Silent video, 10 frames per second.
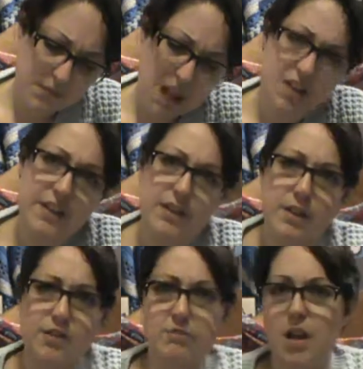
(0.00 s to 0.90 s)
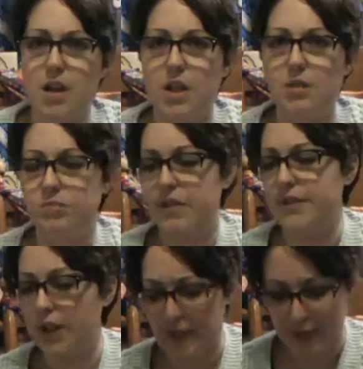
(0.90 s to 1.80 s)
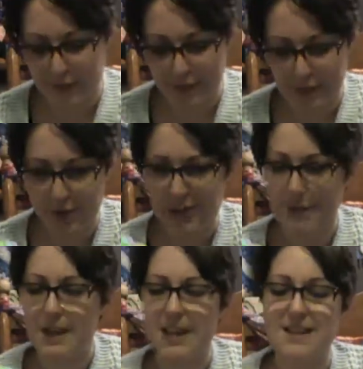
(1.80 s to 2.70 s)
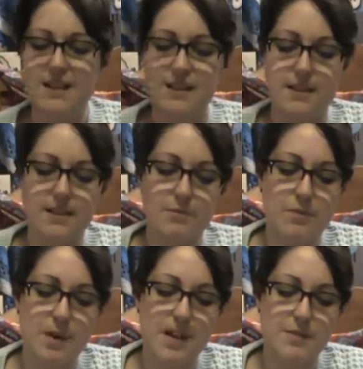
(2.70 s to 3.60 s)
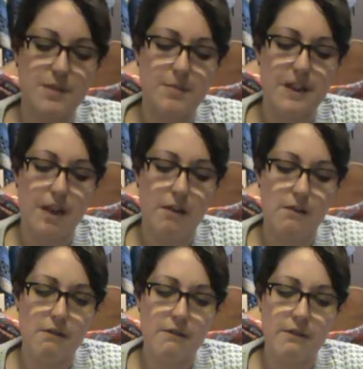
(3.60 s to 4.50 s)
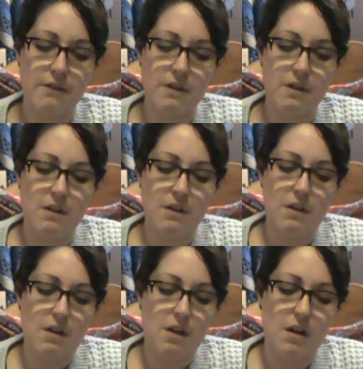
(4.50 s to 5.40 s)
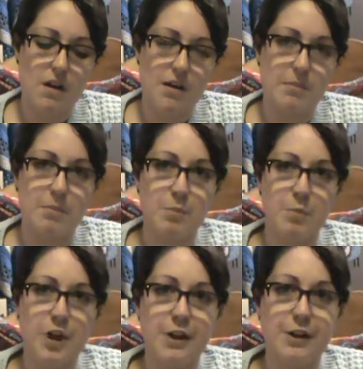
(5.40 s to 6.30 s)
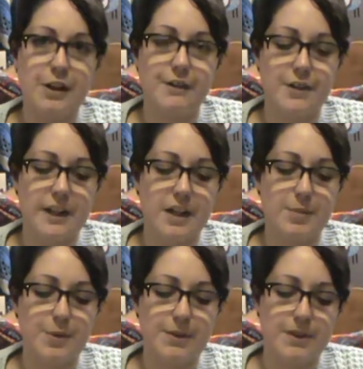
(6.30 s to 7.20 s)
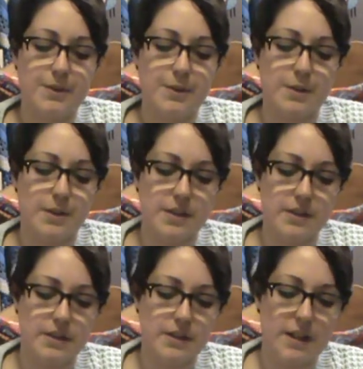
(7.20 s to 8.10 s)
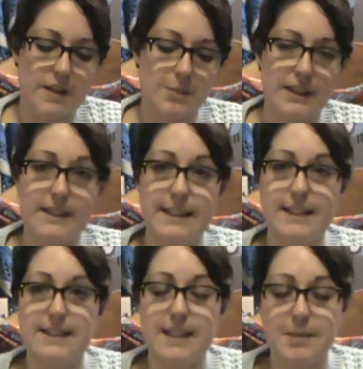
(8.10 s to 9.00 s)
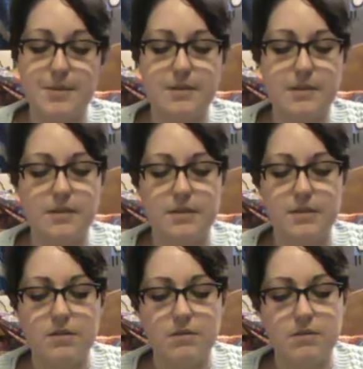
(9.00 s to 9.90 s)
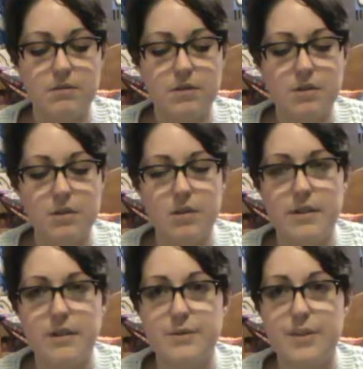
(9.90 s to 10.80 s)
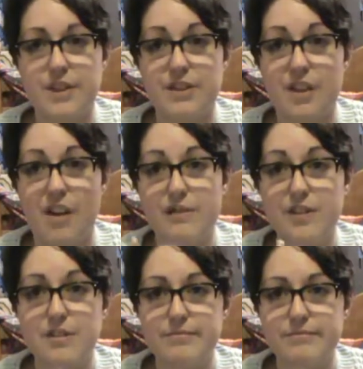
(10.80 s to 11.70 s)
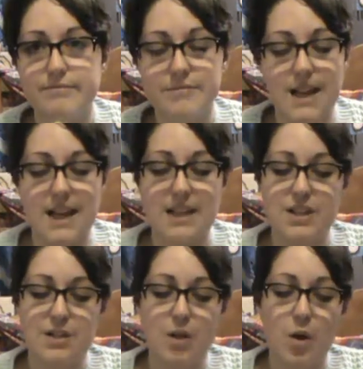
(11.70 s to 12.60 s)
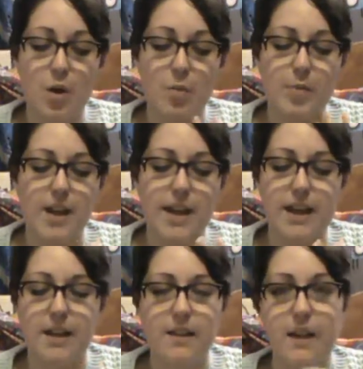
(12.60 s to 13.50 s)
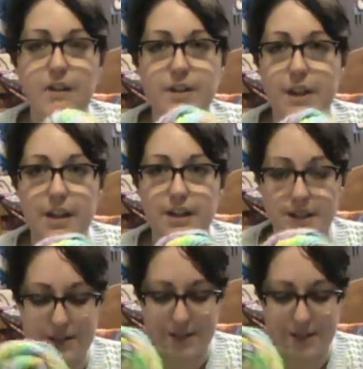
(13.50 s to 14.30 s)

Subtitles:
I'll give it a go. If not, I know I can crochet with it. It reminds me a bit of Red Heart Unforgettable or Lion Brand Landscapes. It's really soft and it's so pretty. I love the colors.